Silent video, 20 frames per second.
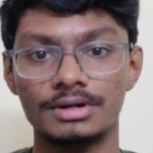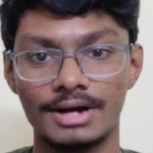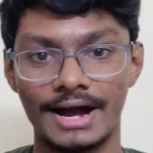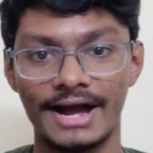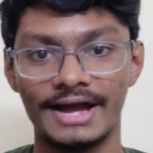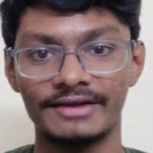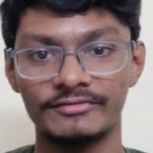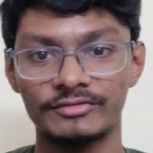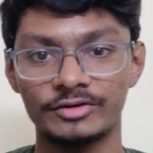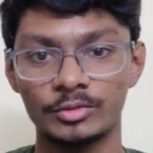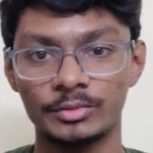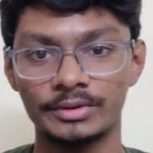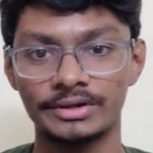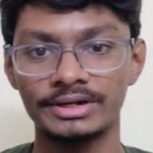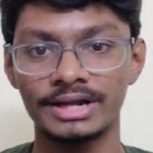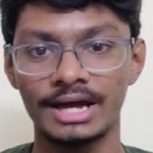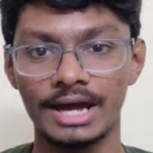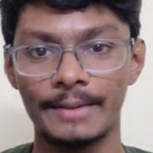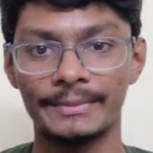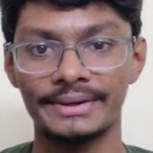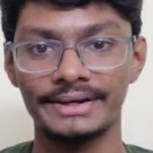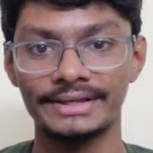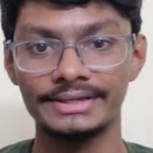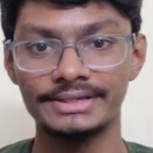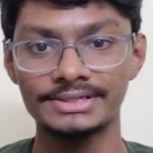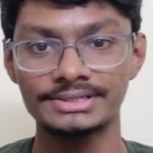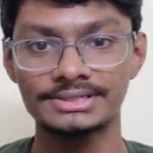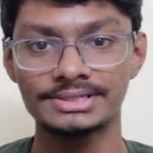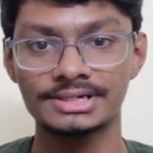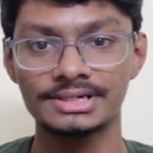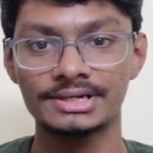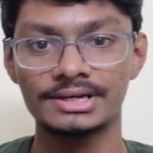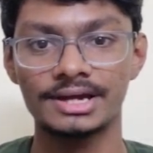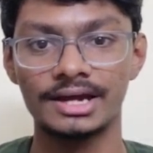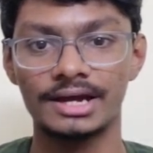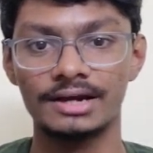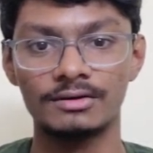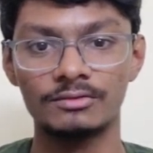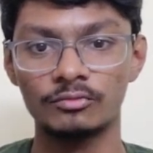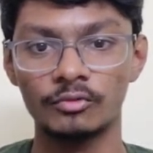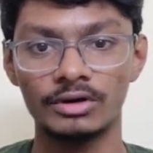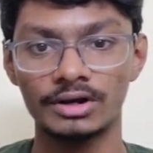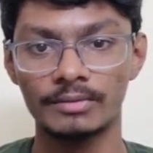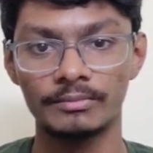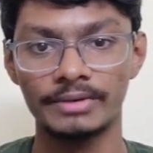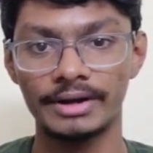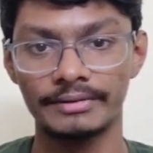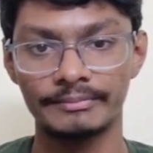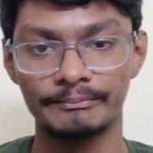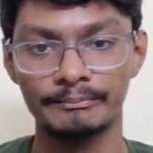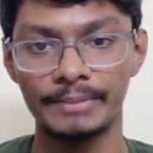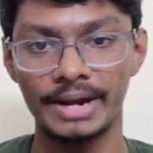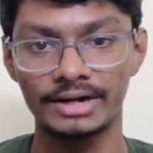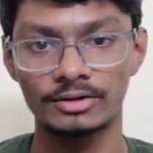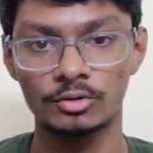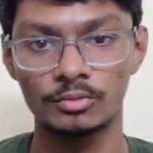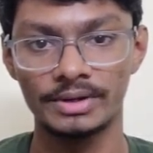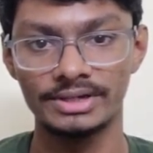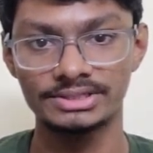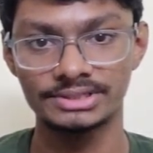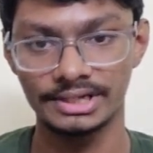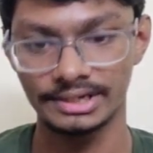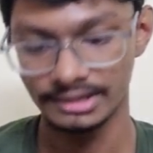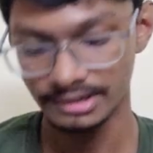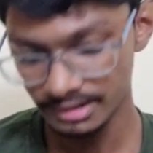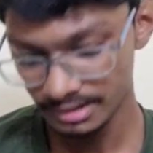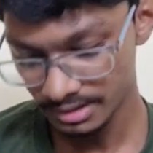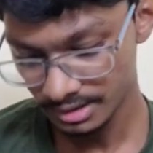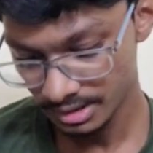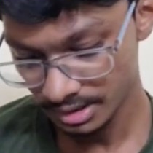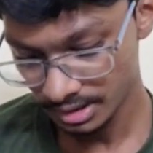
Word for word: Hi everyone, I'm Anish and welcome back, back to my channel.